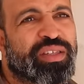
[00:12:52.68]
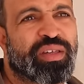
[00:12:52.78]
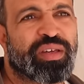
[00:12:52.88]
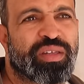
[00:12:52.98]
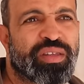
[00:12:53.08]

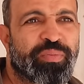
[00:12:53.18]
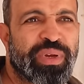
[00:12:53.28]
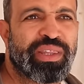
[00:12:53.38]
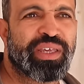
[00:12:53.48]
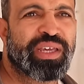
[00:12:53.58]
The
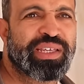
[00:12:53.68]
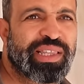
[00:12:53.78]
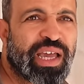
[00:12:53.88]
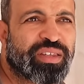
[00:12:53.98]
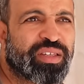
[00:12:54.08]
building is
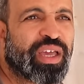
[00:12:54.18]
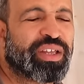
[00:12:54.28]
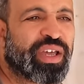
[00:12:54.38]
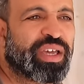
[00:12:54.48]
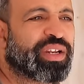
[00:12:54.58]
lighted
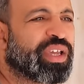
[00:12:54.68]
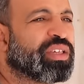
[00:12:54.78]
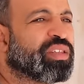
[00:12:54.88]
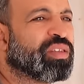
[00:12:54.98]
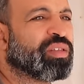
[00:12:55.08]
and
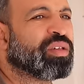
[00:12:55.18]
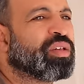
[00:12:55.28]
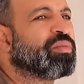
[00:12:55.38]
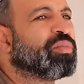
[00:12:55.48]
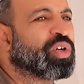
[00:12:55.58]
aerated
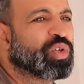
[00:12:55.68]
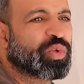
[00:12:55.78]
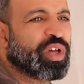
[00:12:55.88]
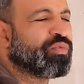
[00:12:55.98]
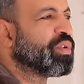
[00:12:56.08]
because
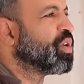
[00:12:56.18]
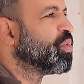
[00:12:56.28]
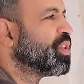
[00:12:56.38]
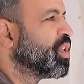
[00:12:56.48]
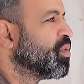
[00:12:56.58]
we have many
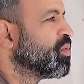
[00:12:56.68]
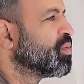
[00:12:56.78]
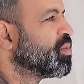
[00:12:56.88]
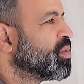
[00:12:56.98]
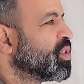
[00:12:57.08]

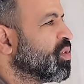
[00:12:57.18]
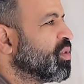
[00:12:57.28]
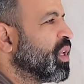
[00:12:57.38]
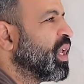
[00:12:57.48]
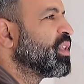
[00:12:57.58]
windows, so
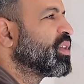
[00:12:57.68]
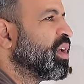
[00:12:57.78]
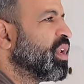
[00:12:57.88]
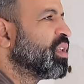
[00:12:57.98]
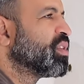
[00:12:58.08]
the light
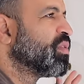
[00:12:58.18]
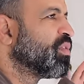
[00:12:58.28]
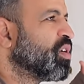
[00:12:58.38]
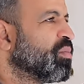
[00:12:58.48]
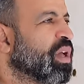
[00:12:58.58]
can enter
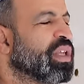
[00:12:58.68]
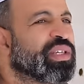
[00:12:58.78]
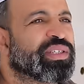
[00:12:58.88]
from any